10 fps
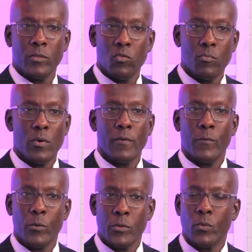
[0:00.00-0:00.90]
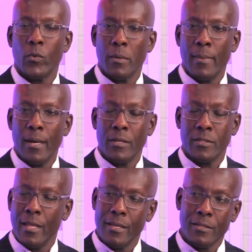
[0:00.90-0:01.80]
2.4 square miles,
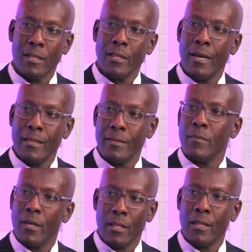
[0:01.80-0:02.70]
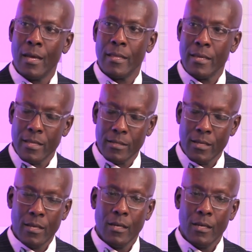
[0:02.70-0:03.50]
it has a lot in it.